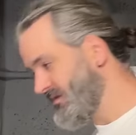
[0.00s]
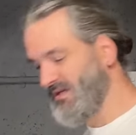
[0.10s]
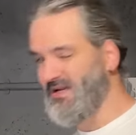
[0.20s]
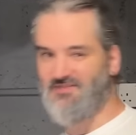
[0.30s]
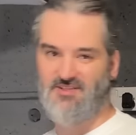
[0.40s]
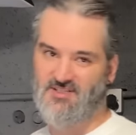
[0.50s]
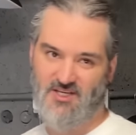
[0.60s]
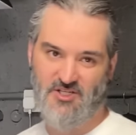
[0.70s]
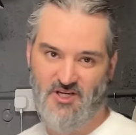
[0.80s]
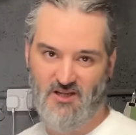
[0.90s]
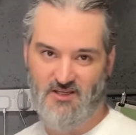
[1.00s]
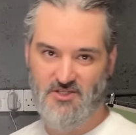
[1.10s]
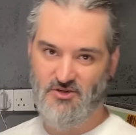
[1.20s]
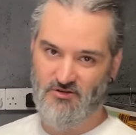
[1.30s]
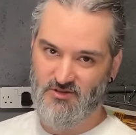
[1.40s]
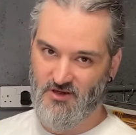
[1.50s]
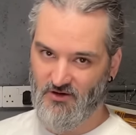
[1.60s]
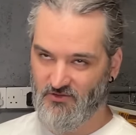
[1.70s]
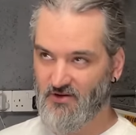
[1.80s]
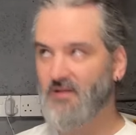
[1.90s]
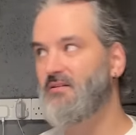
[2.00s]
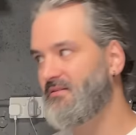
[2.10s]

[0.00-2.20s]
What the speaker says: have to say Charlotte's John's girlfriend.